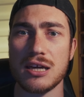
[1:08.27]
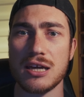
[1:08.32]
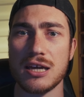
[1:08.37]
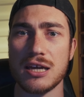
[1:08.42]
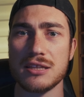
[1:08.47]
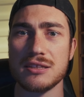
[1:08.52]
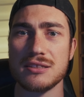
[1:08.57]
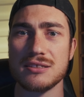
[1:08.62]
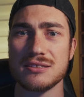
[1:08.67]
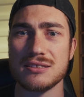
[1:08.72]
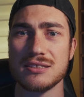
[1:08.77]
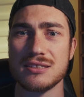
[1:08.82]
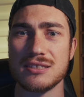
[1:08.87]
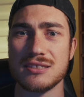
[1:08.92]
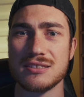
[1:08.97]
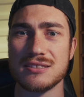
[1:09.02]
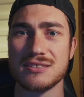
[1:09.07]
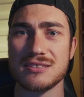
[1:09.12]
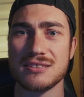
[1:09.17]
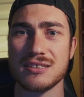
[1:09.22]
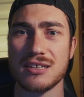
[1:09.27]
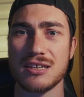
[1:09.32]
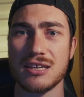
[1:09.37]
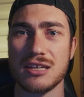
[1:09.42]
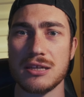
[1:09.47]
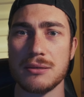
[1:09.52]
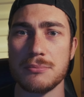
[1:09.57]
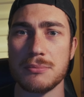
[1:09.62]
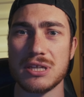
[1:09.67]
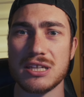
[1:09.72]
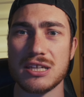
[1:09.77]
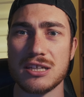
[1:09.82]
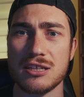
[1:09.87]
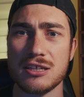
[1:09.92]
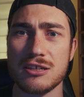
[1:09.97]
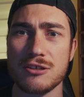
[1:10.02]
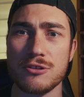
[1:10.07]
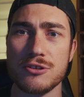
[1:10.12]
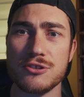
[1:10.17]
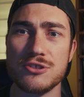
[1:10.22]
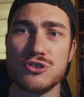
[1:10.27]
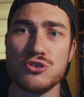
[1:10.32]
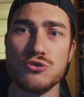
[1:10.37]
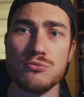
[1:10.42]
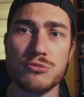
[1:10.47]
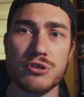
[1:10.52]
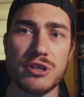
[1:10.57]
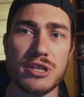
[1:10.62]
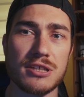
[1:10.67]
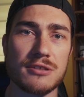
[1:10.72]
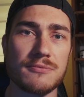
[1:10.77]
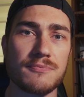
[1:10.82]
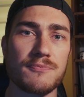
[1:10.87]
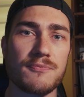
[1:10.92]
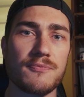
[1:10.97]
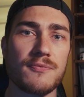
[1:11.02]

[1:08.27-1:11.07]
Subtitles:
And it's a mechanical zoom ring.